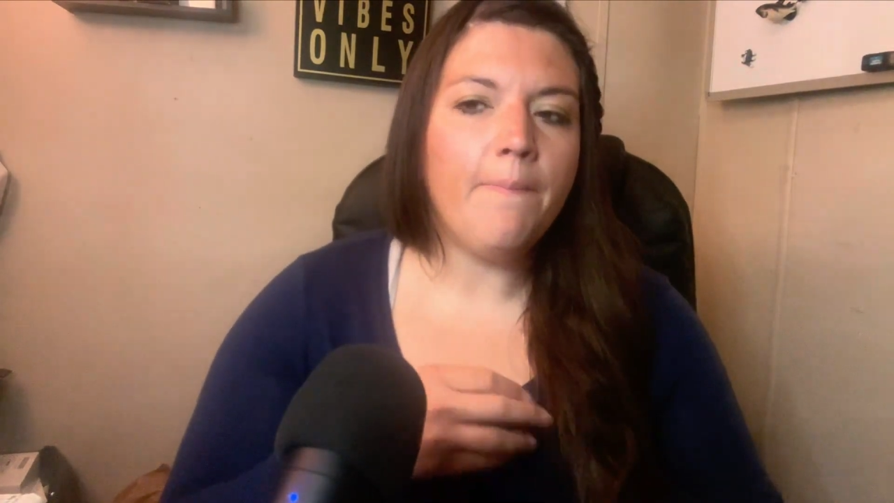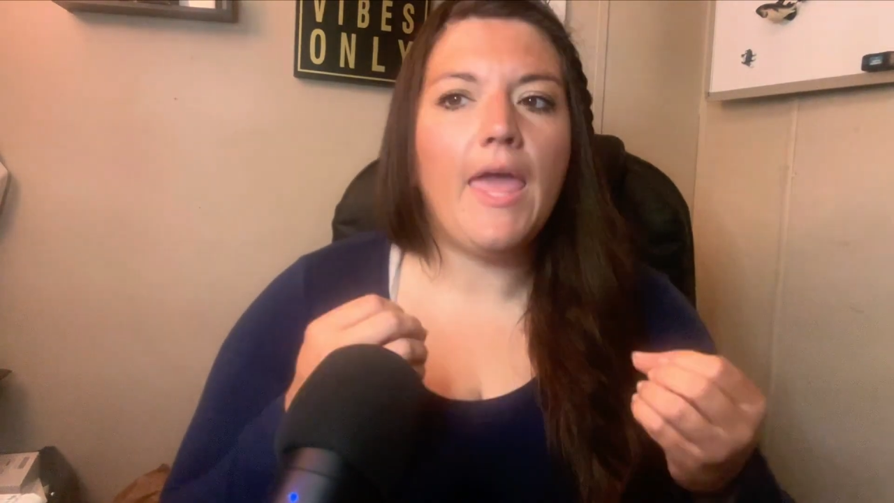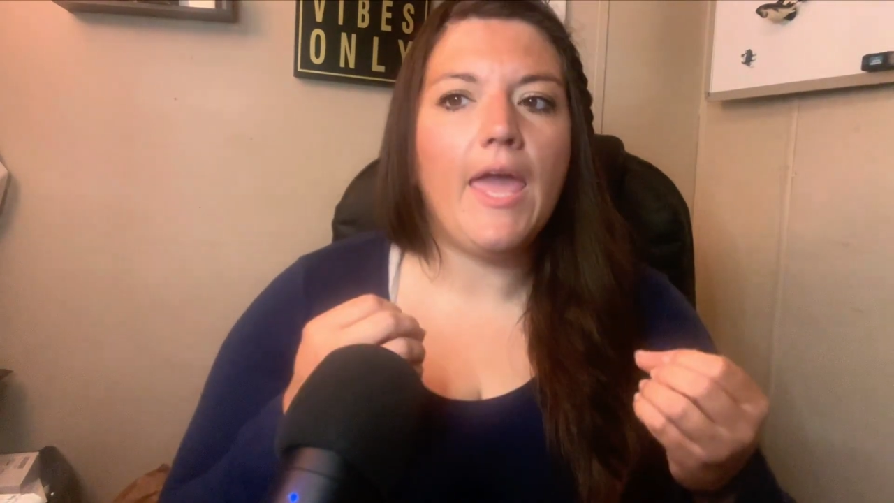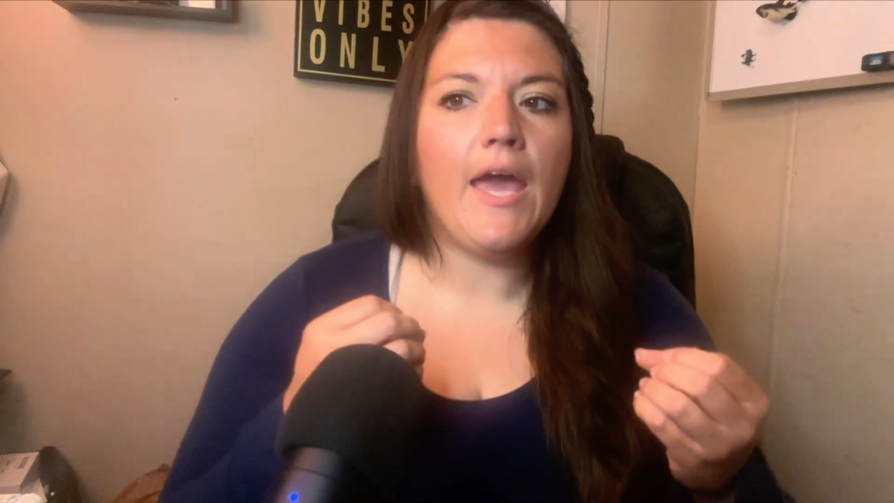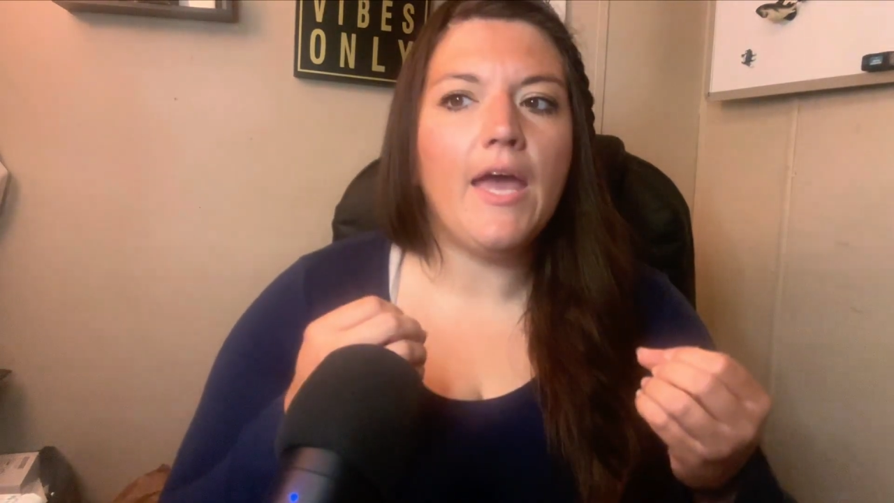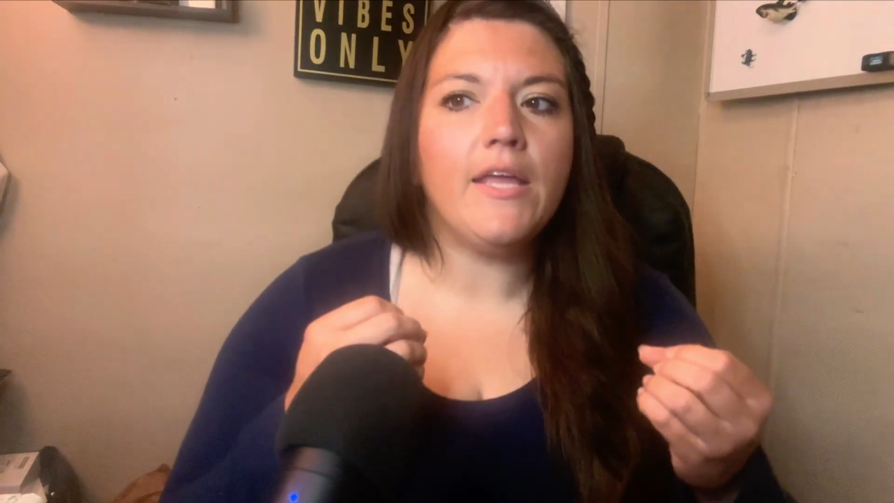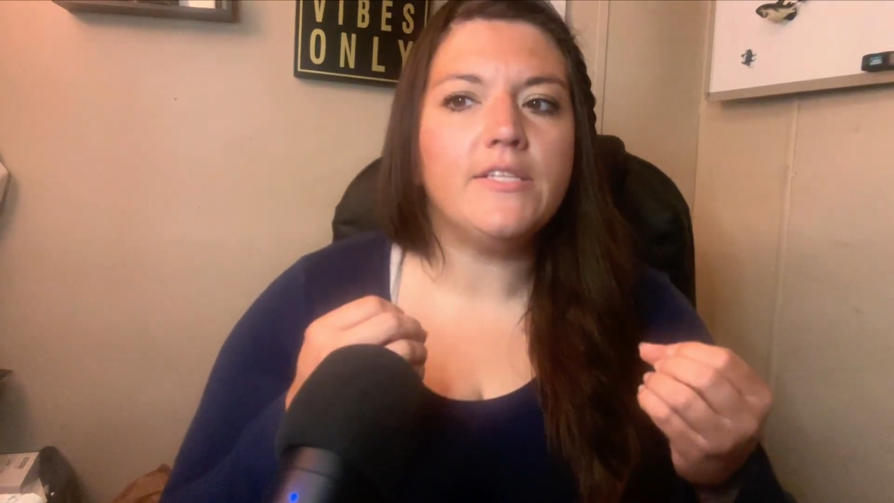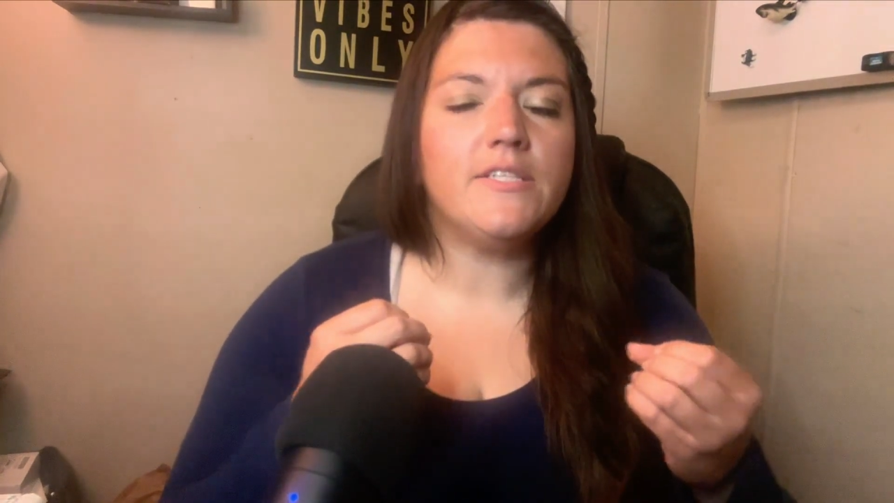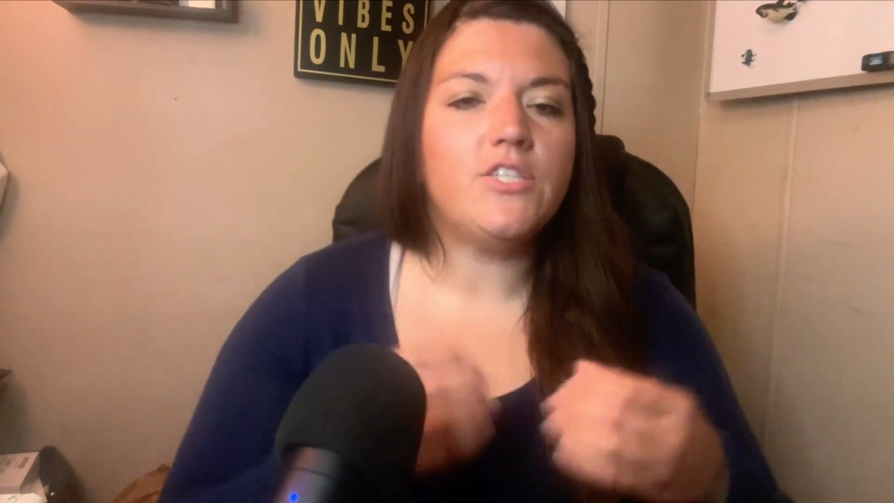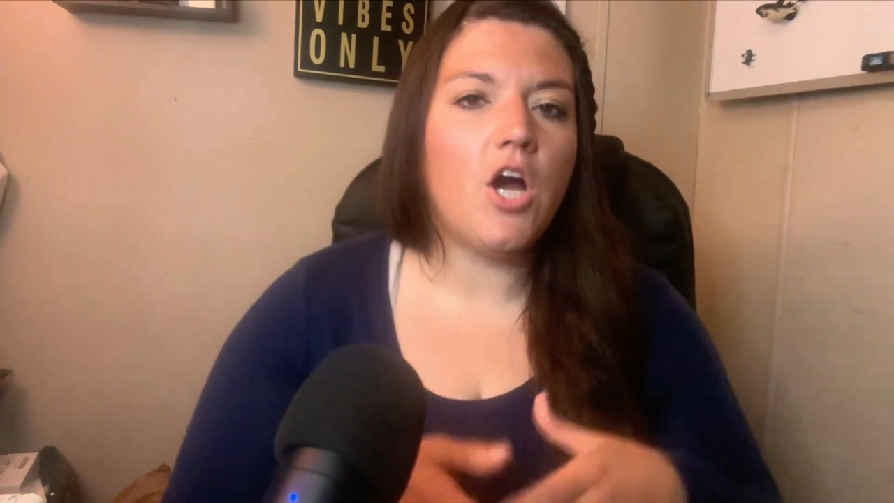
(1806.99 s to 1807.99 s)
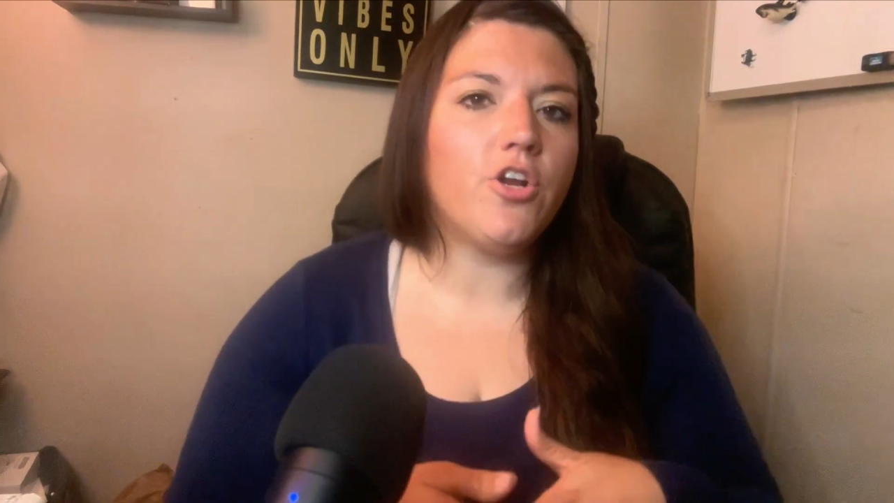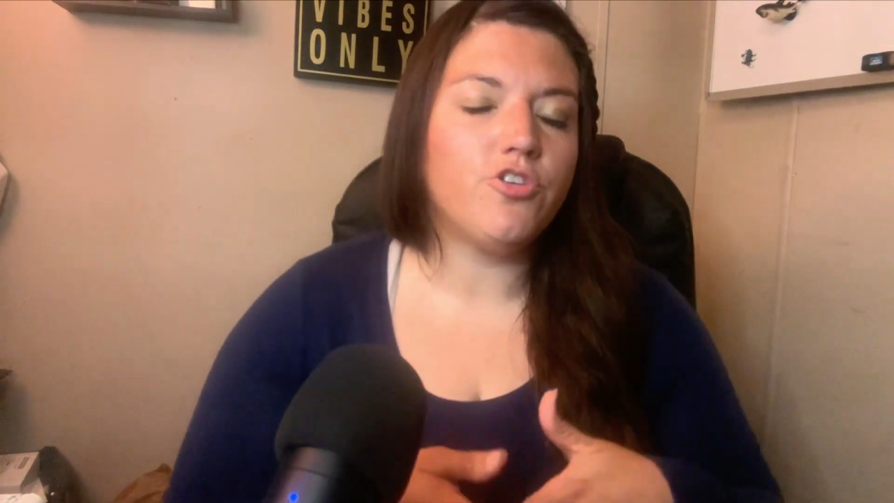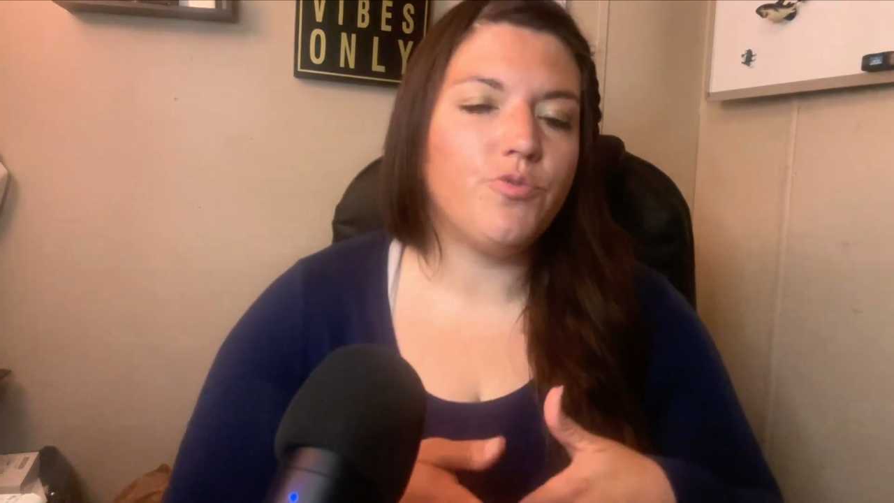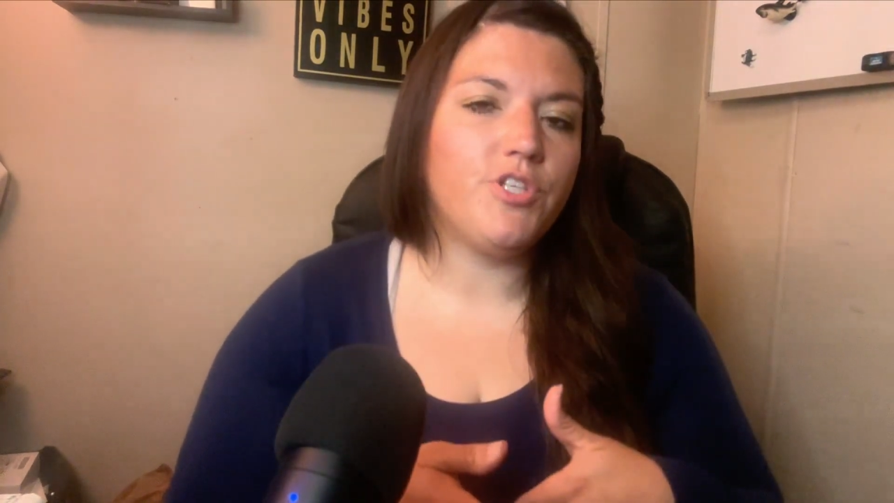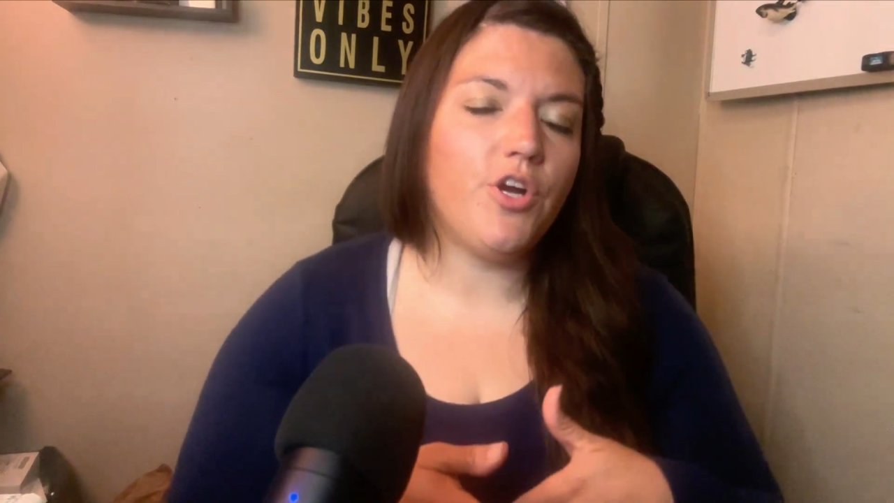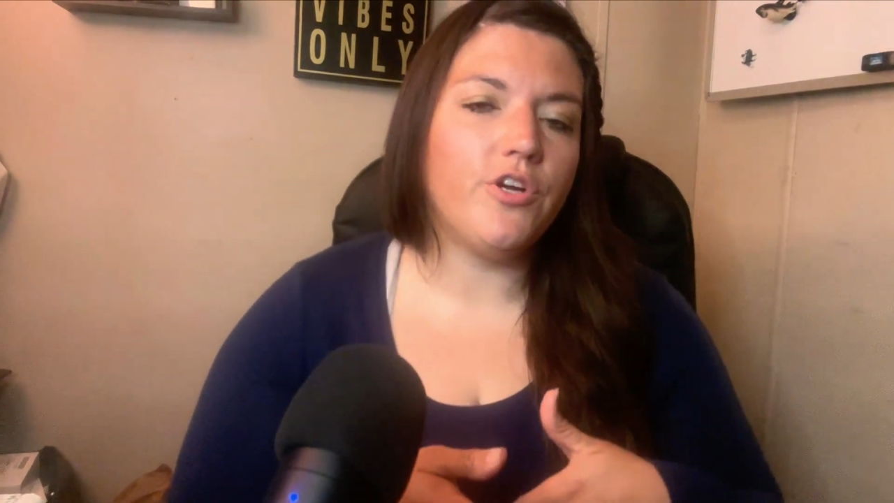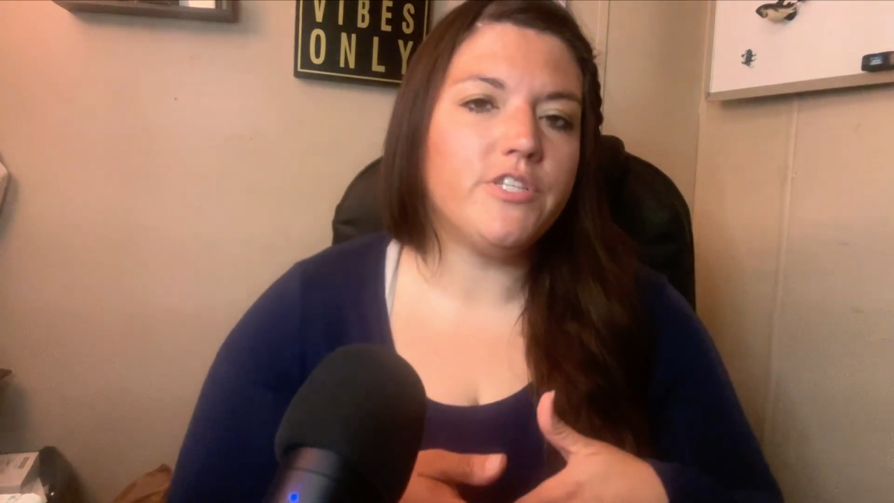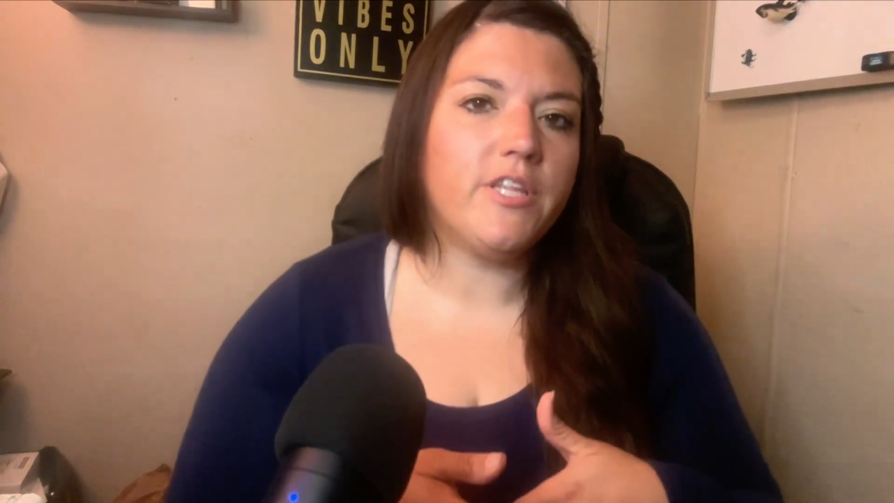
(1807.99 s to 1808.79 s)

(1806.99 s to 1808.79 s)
and Donna's return